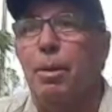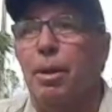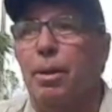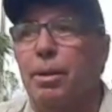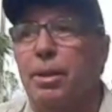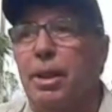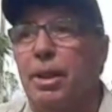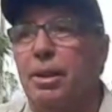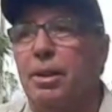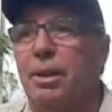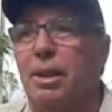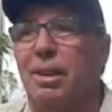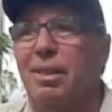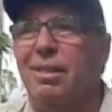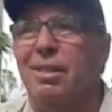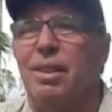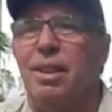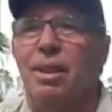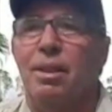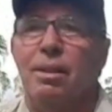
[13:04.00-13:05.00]
markets,
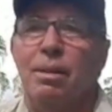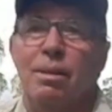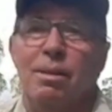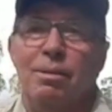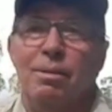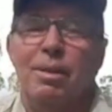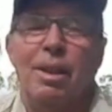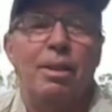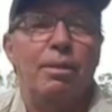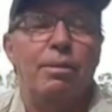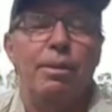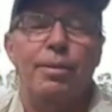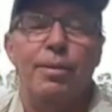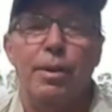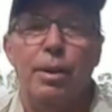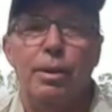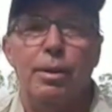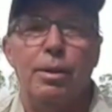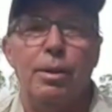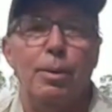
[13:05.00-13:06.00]
and they
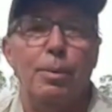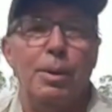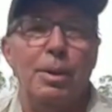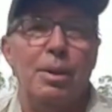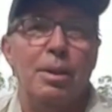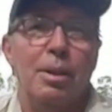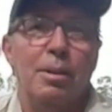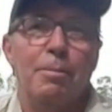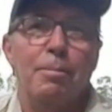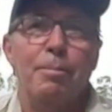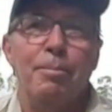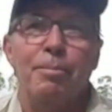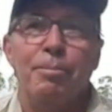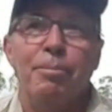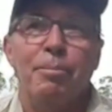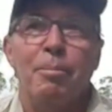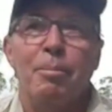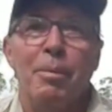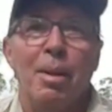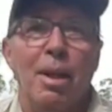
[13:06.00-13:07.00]
refer to it
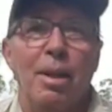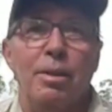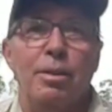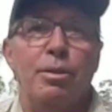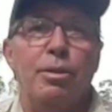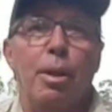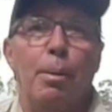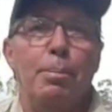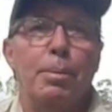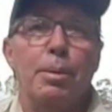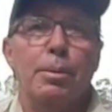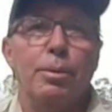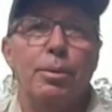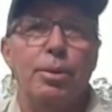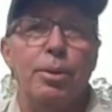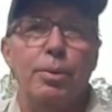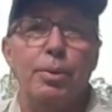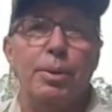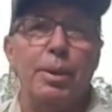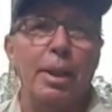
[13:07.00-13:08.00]
as Tropical
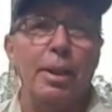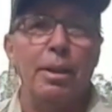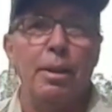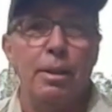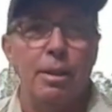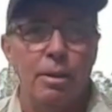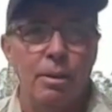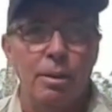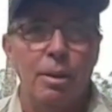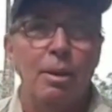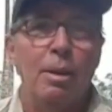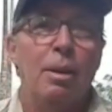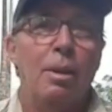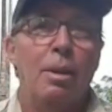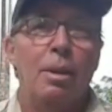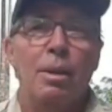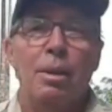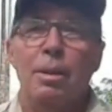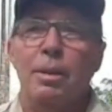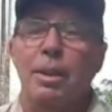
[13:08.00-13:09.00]
Tuesday.
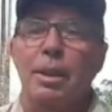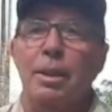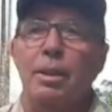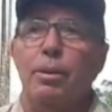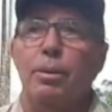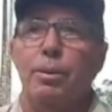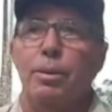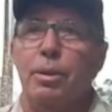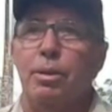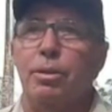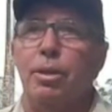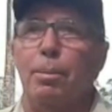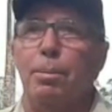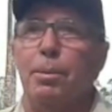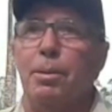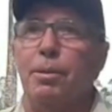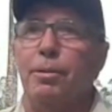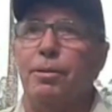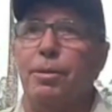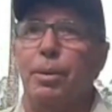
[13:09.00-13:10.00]
Nearly all the
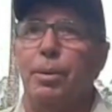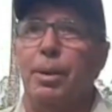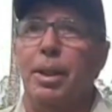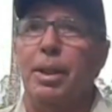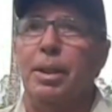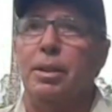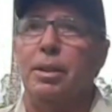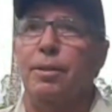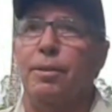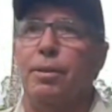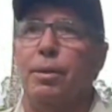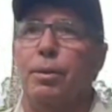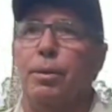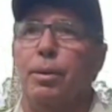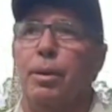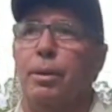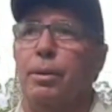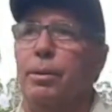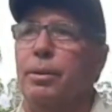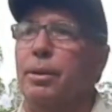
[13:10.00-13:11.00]
tropical fruit hits the
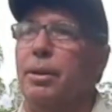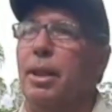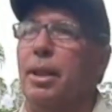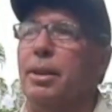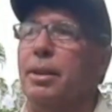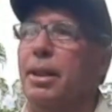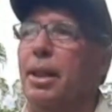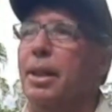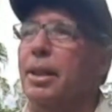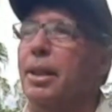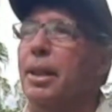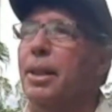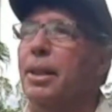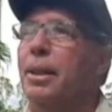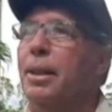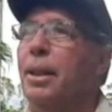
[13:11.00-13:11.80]
floor that day.